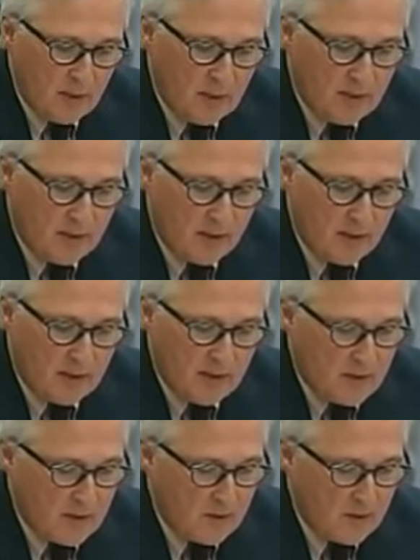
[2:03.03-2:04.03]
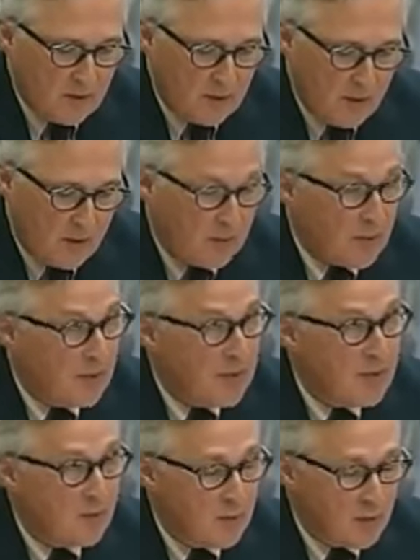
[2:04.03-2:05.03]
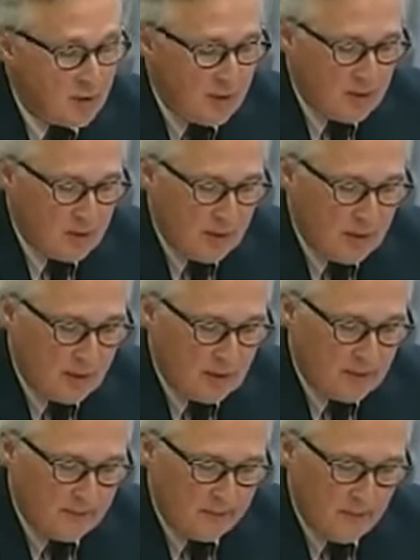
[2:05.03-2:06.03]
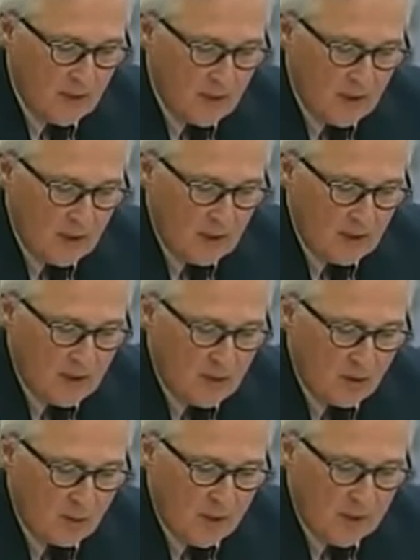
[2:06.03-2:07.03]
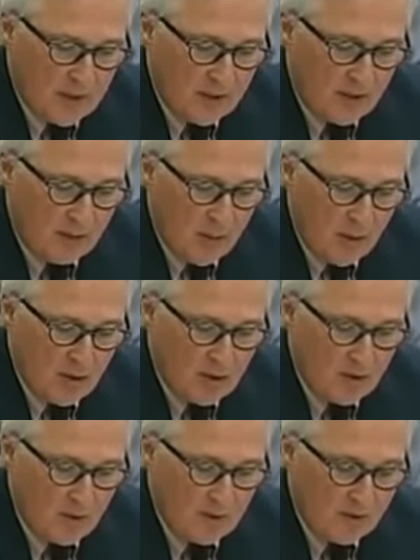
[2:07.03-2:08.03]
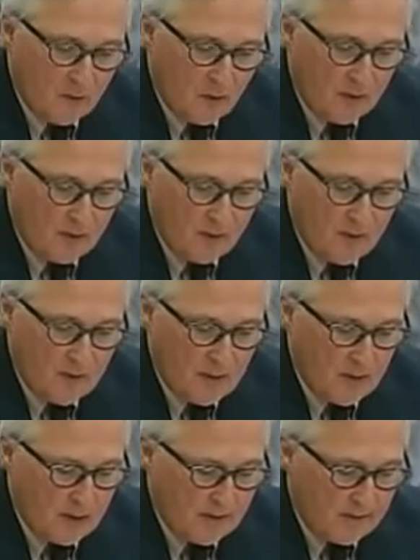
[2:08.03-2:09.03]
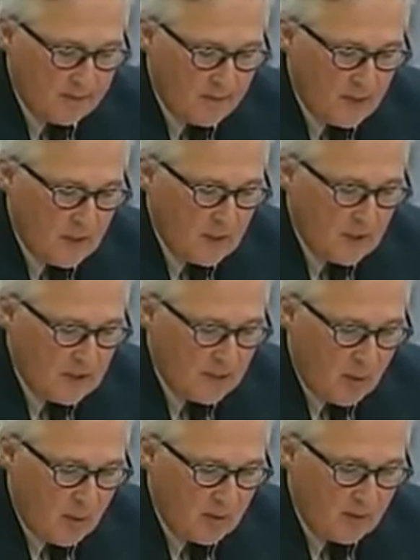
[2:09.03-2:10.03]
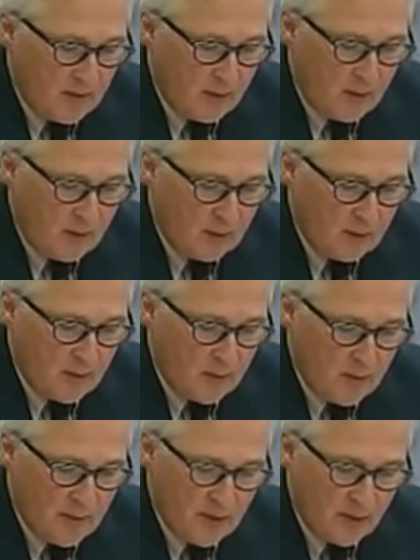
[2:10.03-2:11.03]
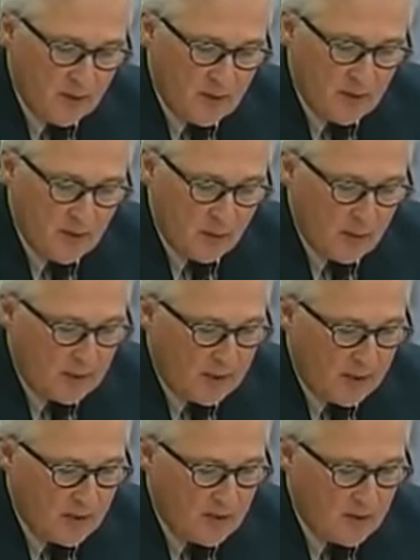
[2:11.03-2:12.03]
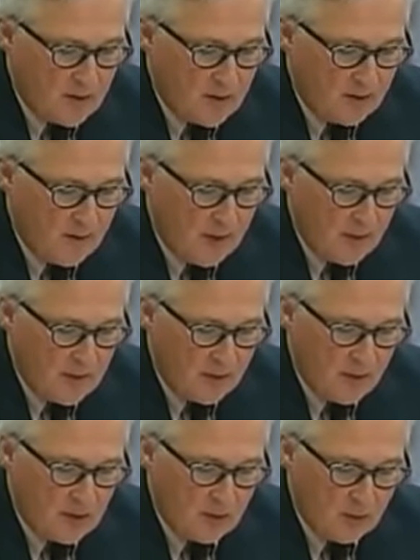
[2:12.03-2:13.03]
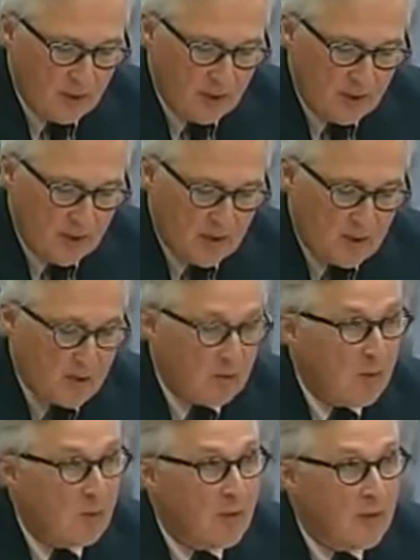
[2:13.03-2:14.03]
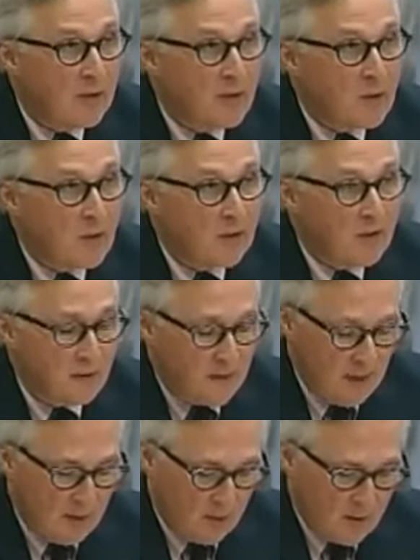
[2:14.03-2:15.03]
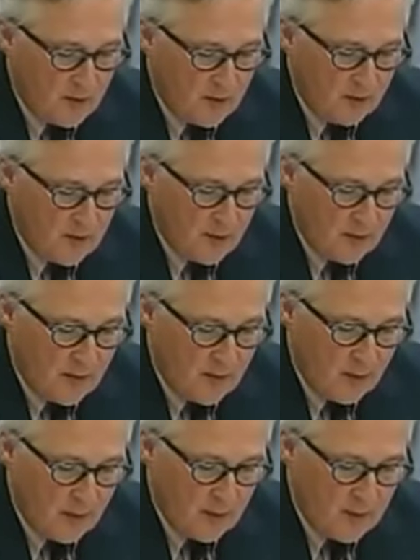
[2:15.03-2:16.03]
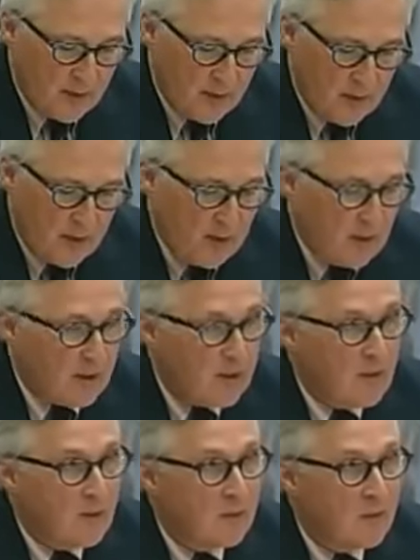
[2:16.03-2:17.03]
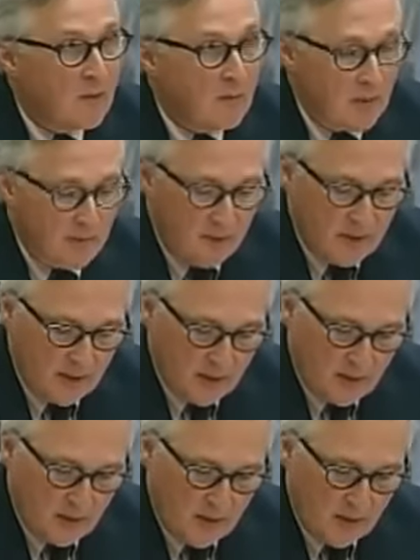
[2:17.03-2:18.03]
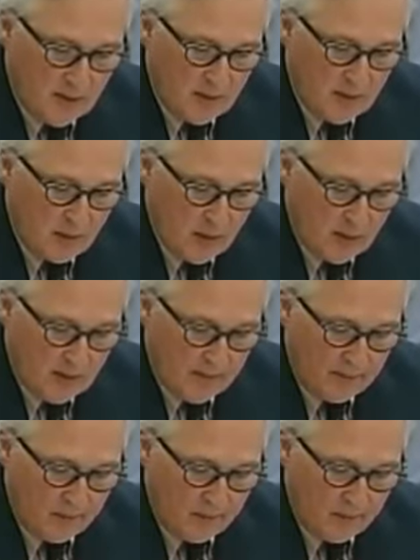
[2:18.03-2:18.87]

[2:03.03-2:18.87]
Military Institute on Police Appreciation Night. This took place on March 24th of this year. As part of an agreement between the service and the broadcaster to develop a special broadcast commemorating the 25th anniversary of the service, we agreed they could film my visit to the RCMI.